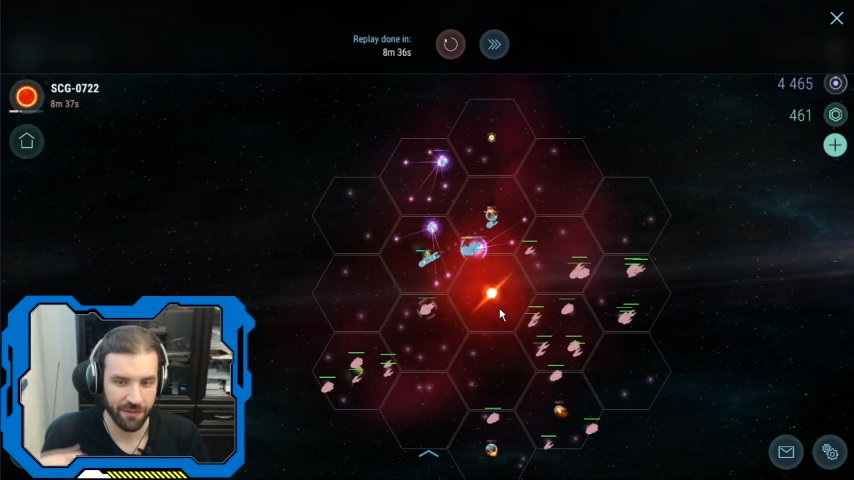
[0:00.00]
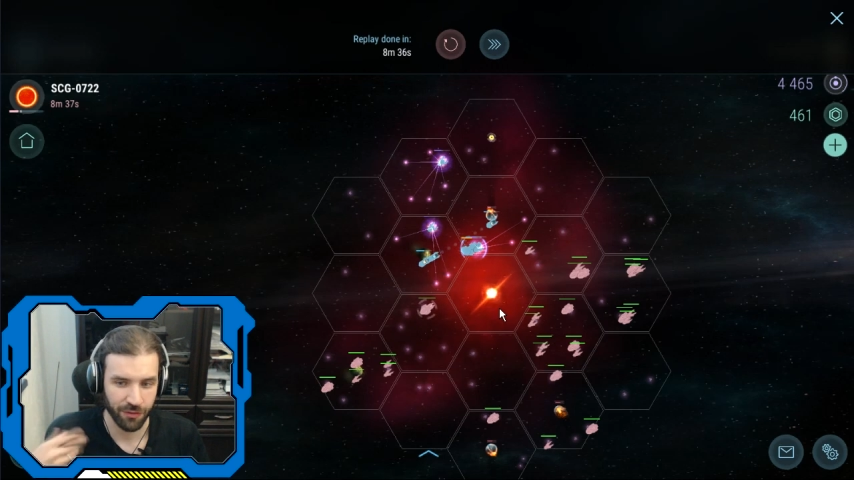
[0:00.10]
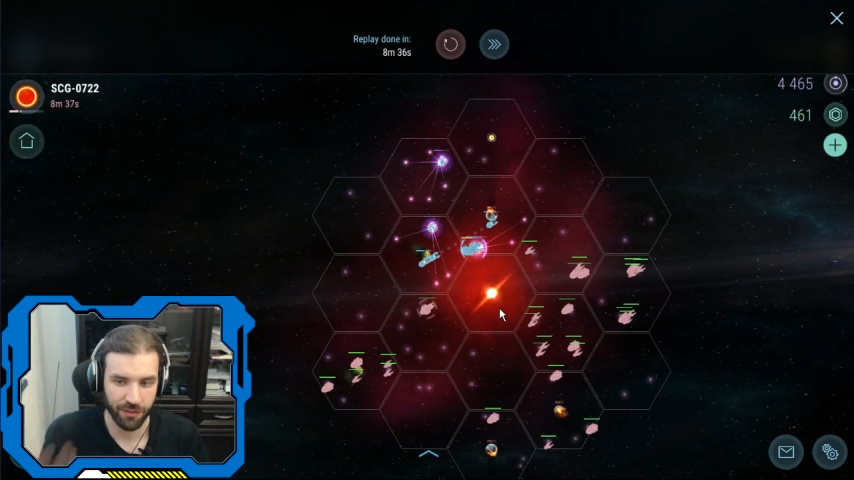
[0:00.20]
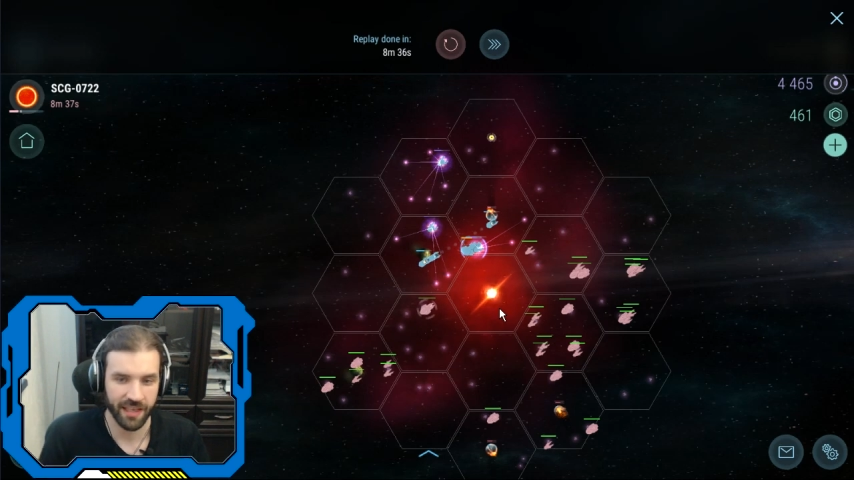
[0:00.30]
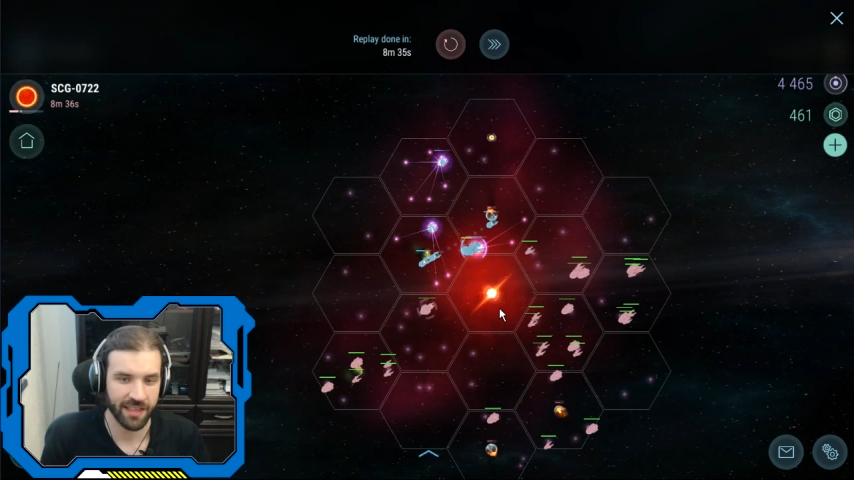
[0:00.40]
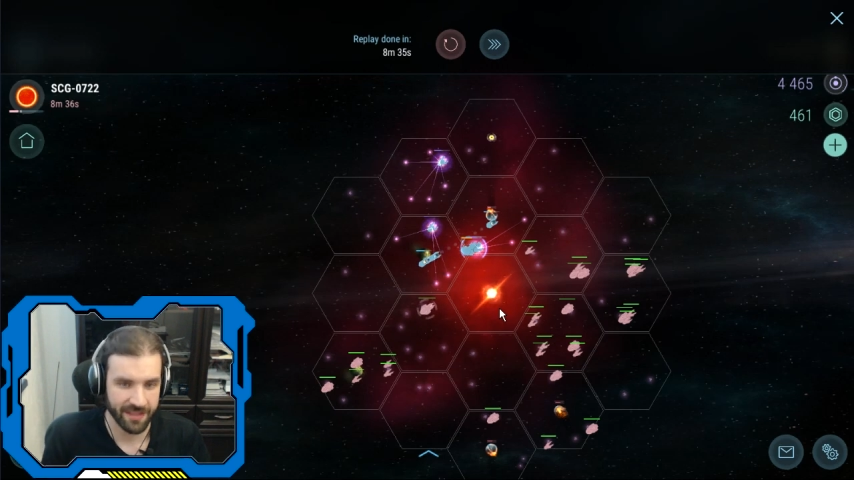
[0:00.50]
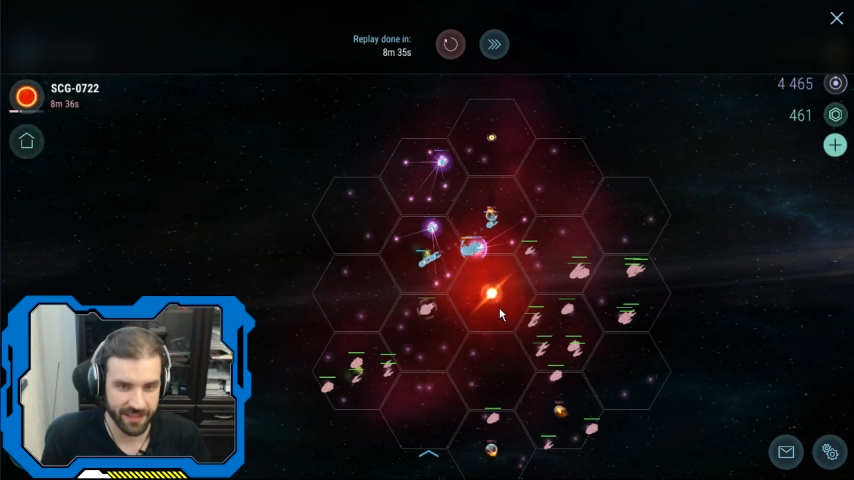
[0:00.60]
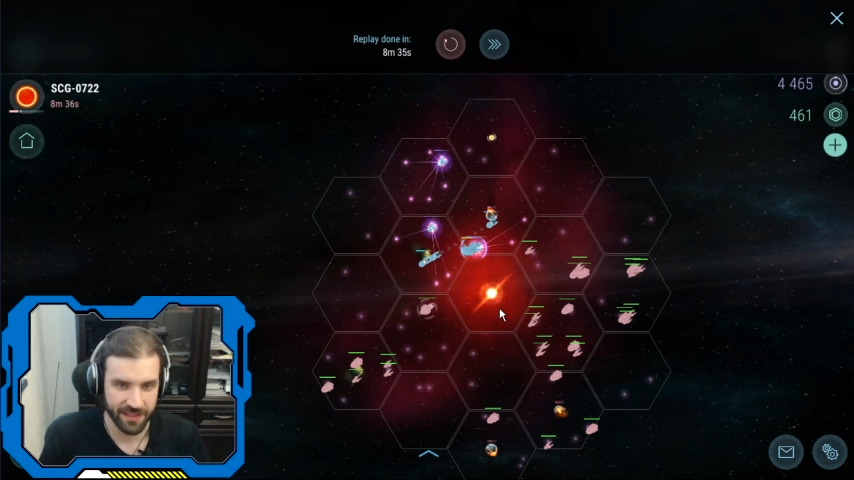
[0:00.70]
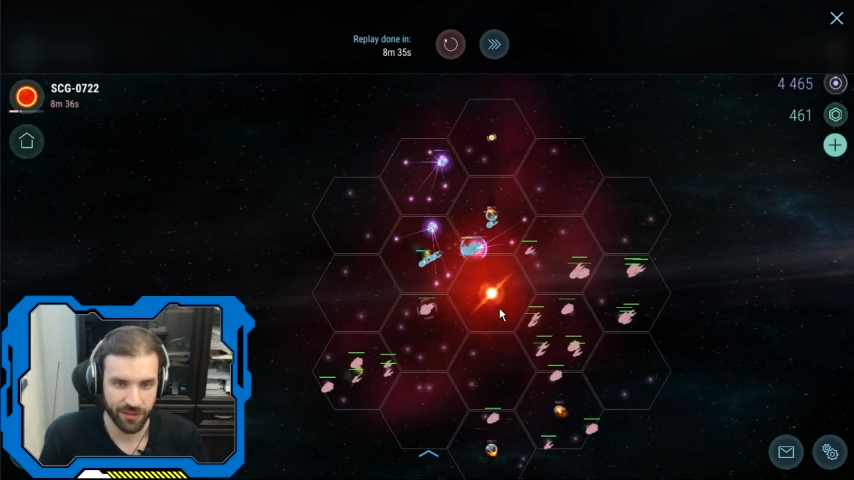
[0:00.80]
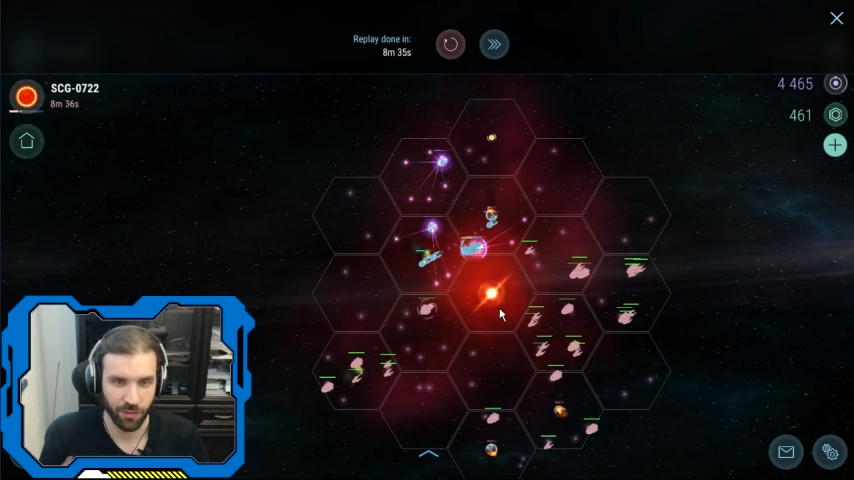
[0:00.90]
if you don't get a
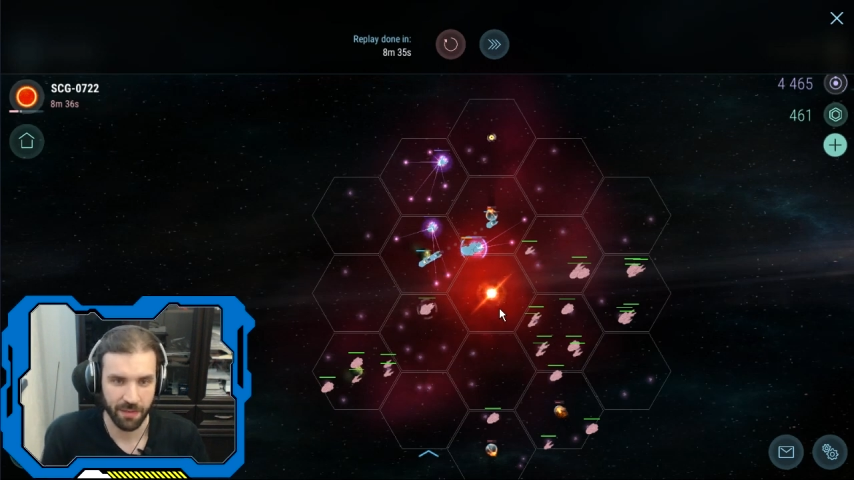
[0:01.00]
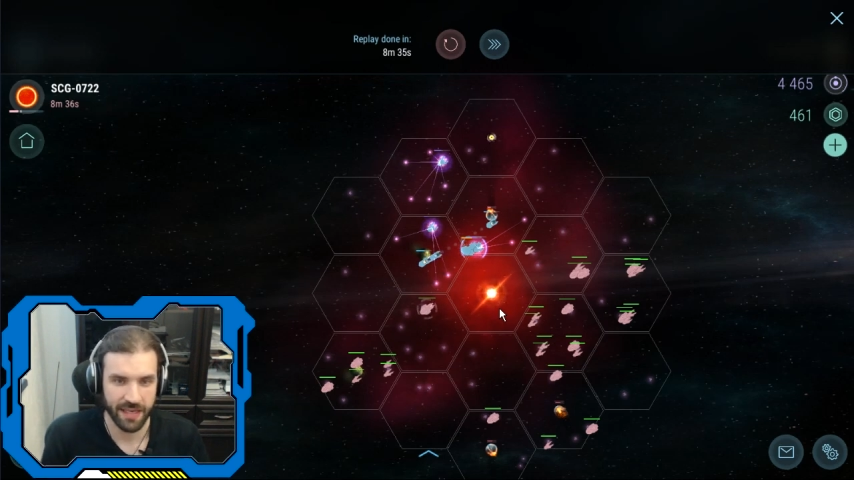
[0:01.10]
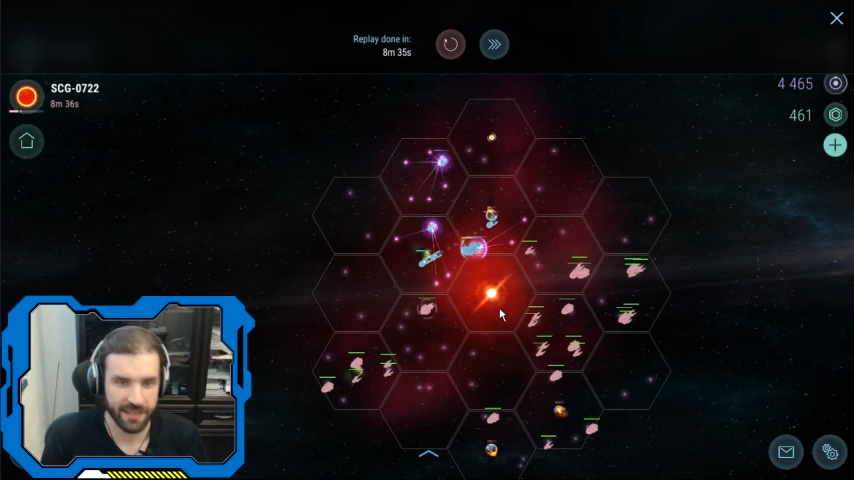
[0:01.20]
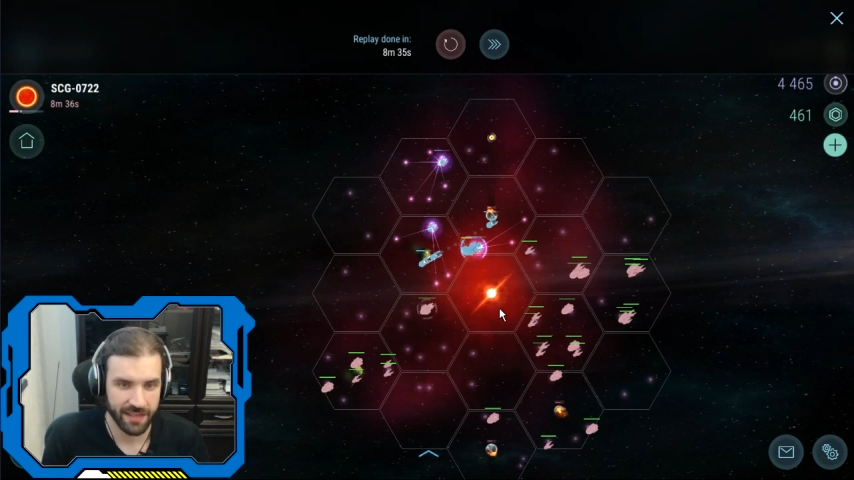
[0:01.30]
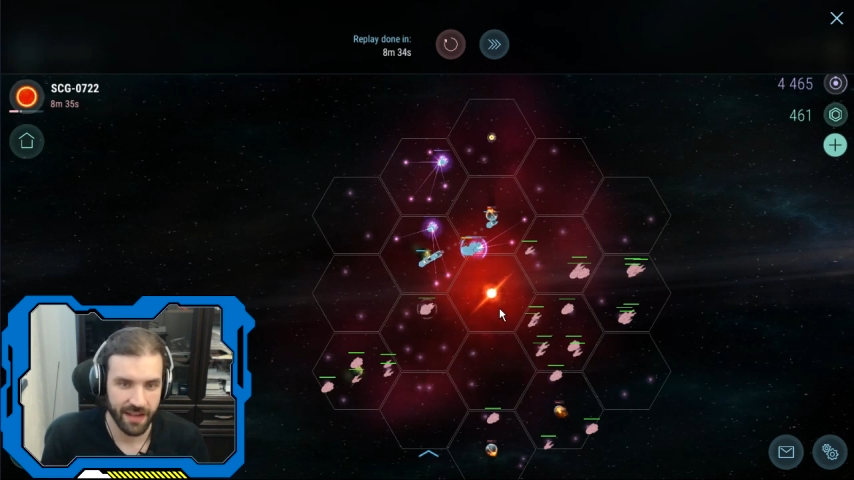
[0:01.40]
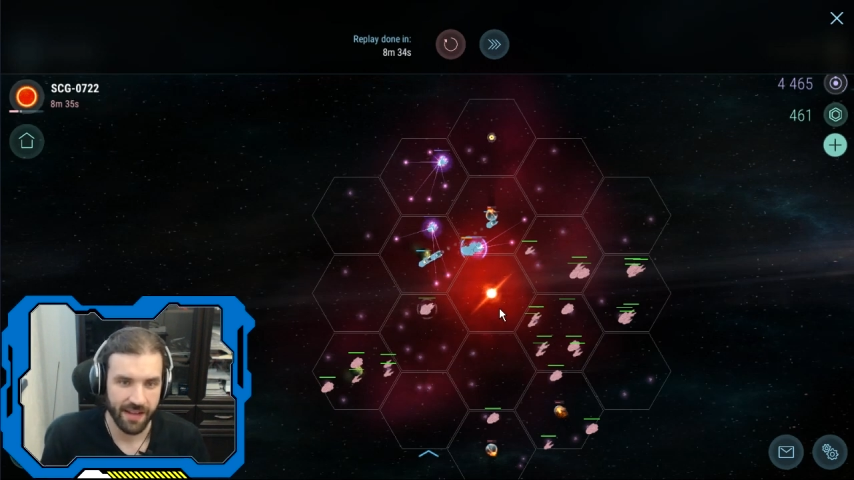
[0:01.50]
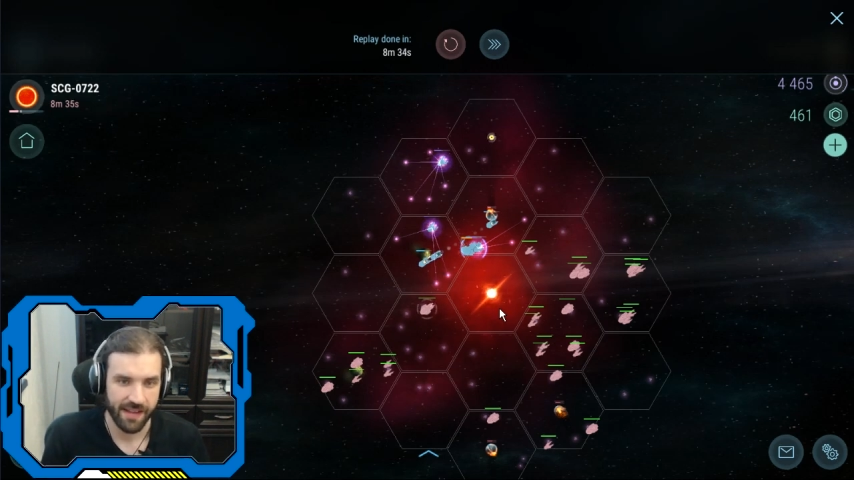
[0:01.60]
6 you miss